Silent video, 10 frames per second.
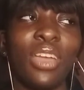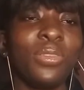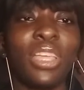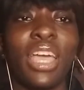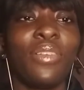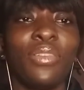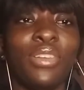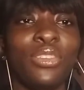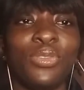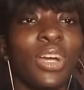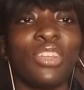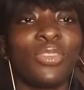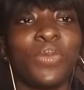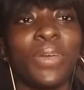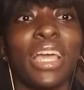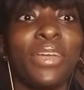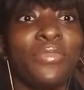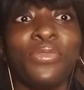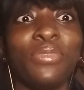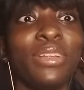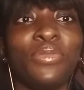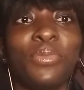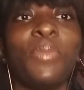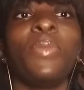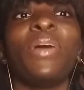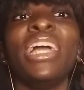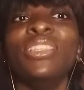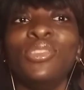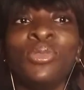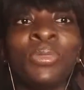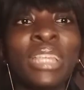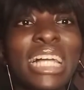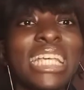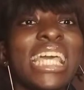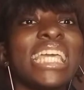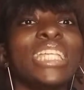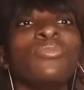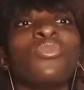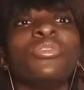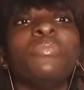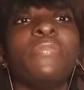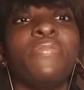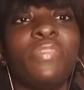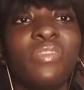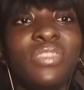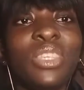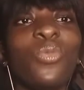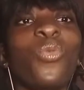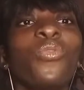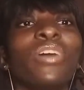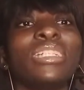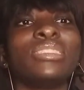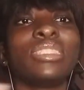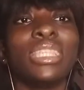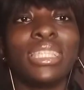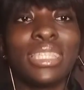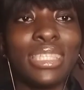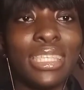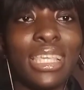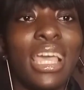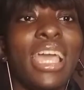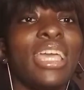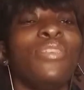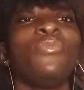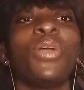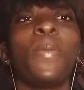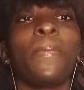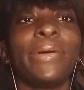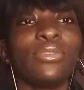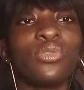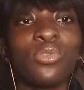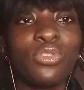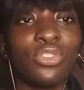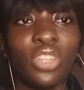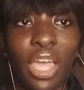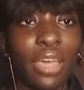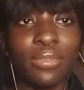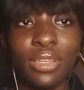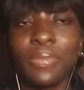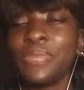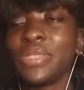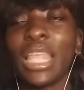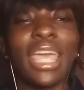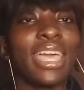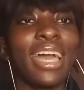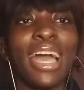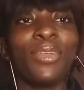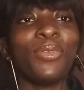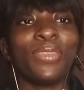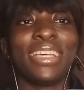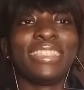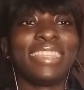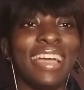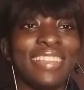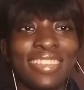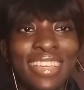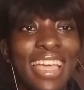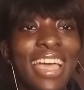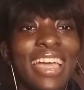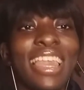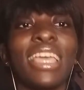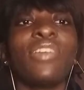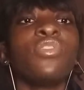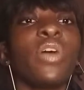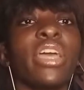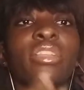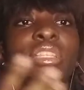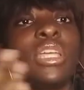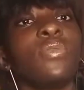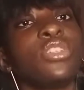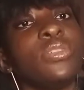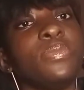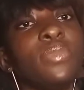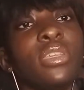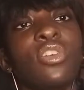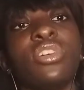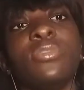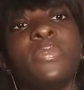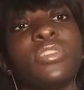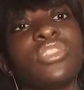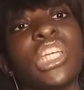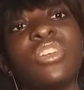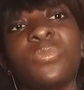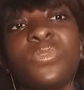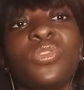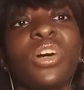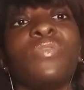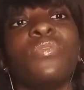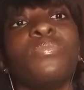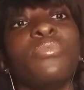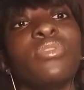I don't think I ever fell into her trap. I can't even really remember, but I knew that it must be 50 over 60 if you're a pastor's child. Like, I don't understand. Like, even though I start watching you as a pastor's child, you're supposed to have a